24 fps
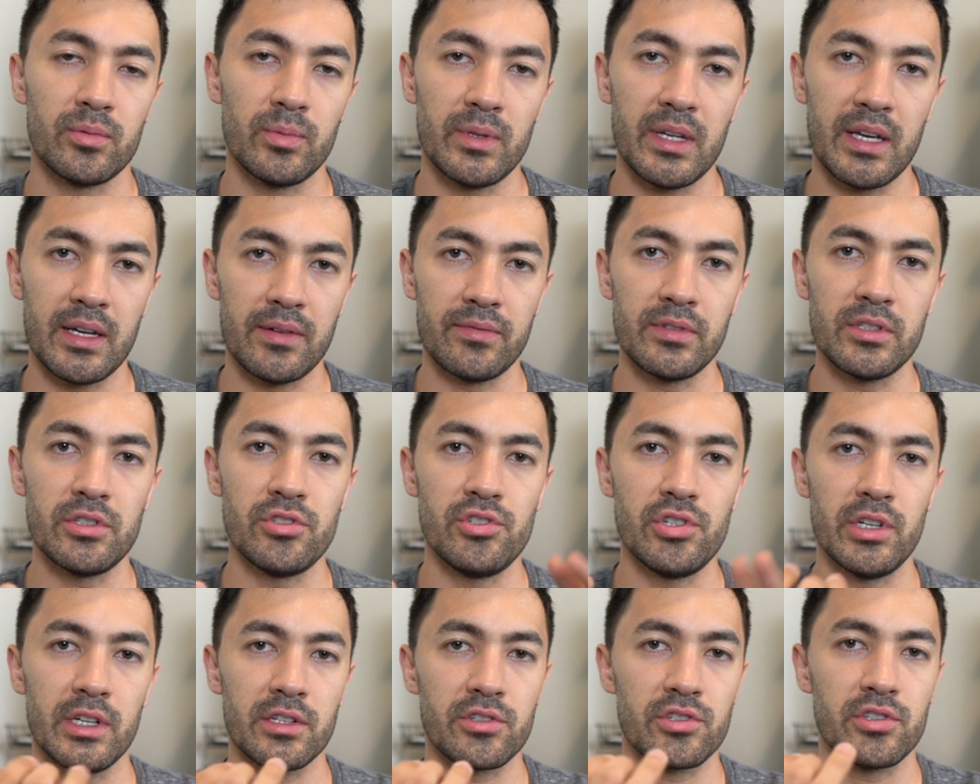We have
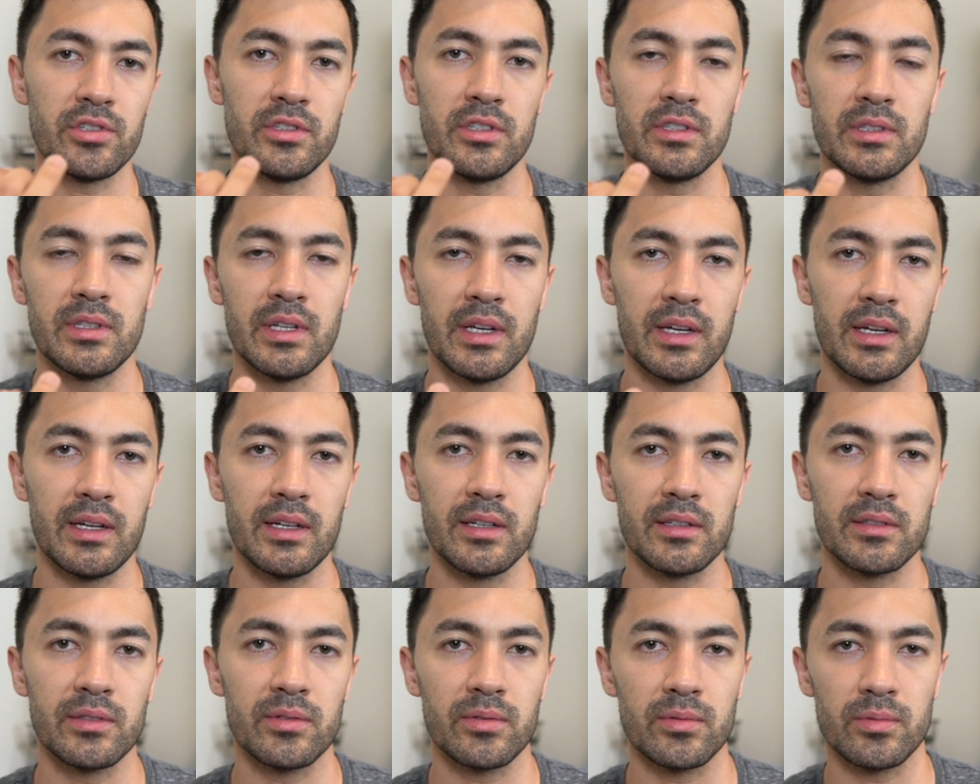injection
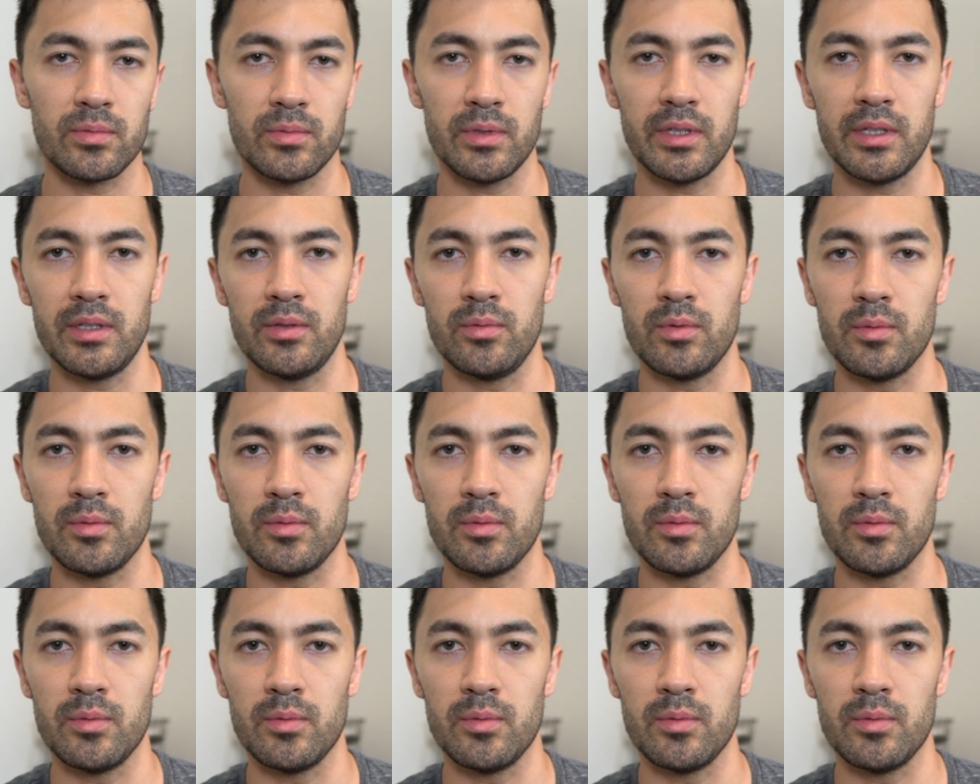attacks, right?